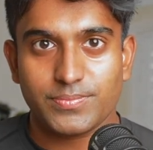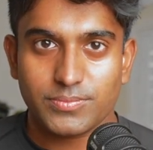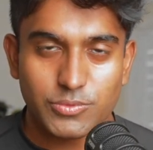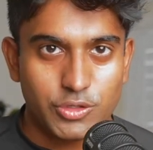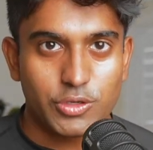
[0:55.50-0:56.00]

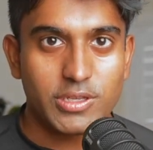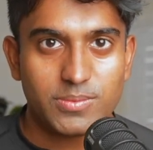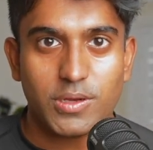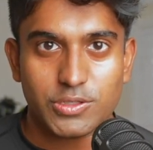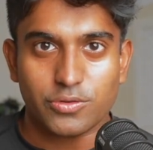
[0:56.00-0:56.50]
due to these
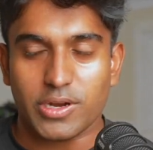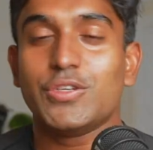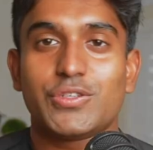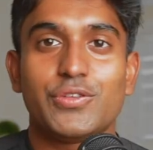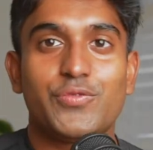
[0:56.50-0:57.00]
muscle
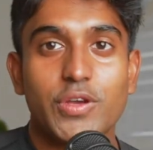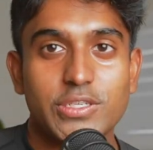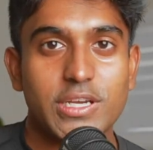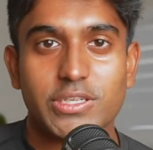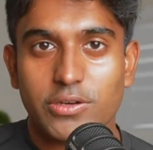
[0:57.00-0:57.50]
cramps. So the
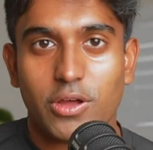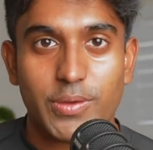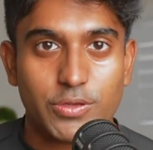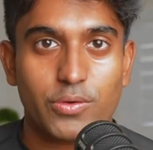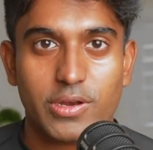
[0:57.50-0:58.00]
first section I'll
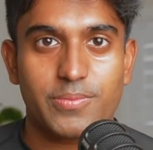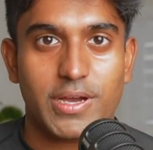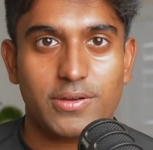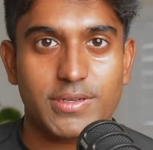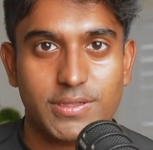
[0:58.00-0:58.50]
be talking
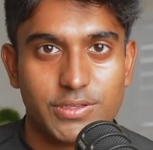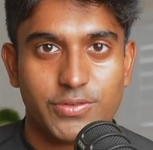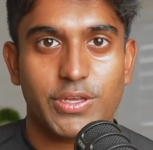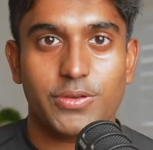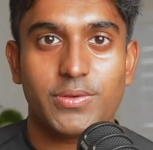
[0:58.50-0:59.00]
about in this
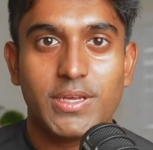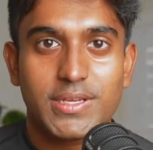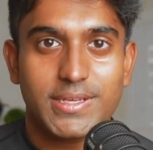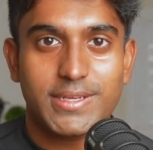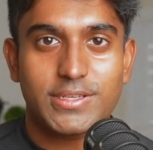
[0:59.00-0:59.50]
video
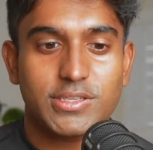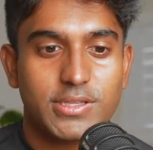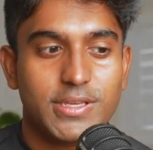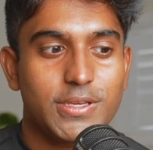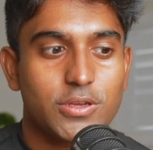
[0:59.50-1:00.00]
is
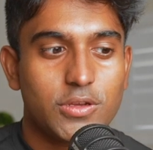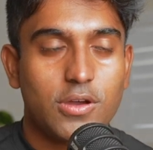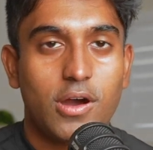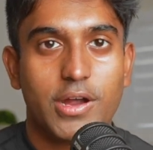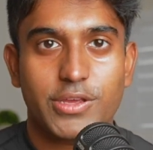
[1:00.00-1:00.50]
the
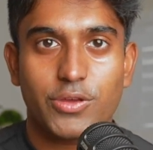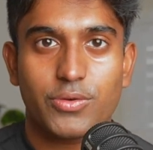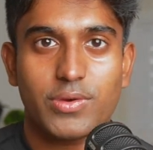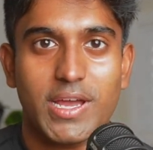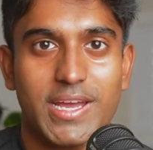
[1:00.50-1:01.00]

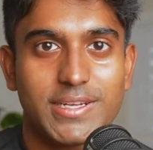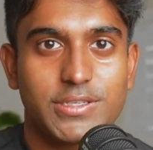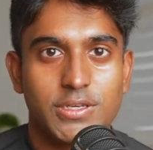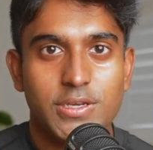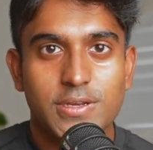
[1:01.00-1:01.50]
cardio
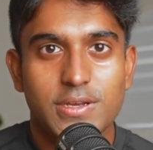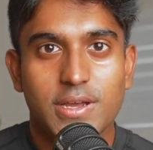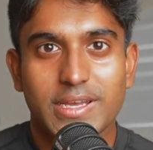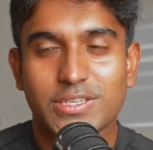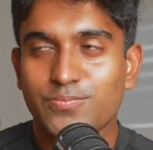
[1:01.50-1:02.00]
and,
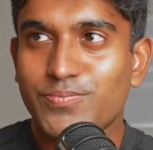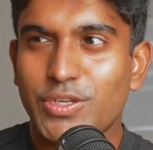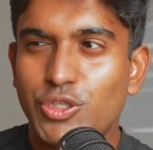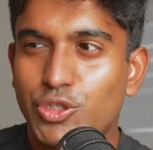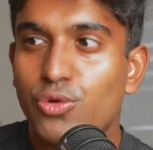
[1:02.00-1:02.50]
I guess,
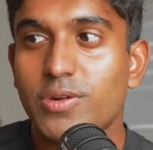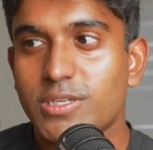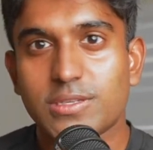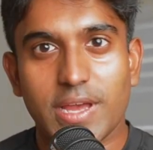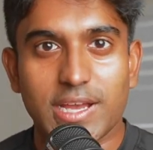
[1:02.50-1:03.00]

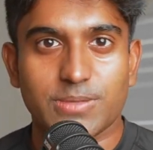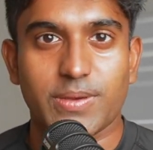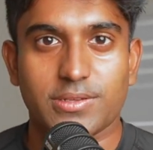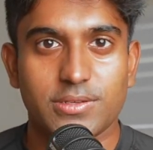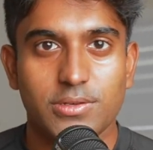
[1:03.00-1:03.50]
endurance
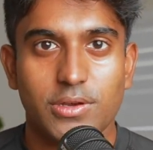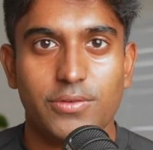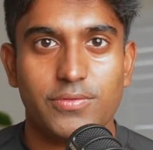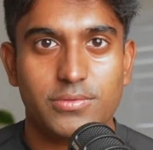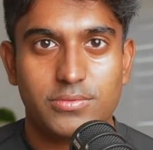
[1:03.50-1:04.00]
aspect
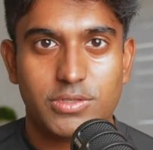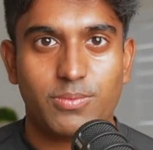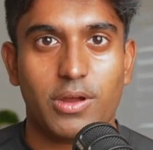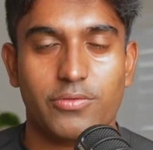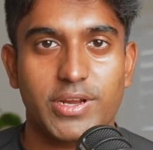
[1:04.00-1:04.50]
of
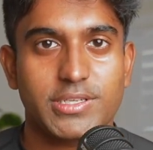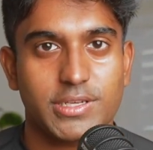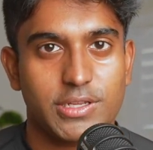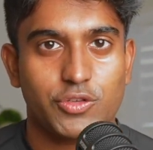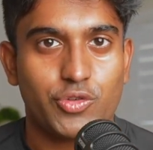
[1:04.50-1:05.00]
Spartan
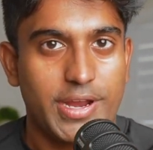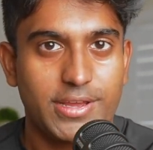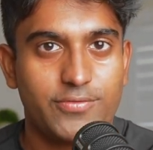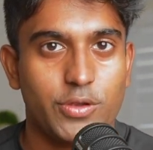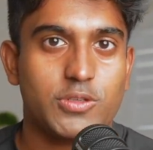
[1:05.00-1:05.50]
racing and
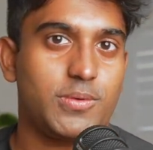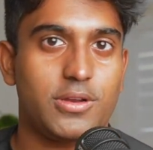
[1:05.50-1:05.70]
training for your Spartan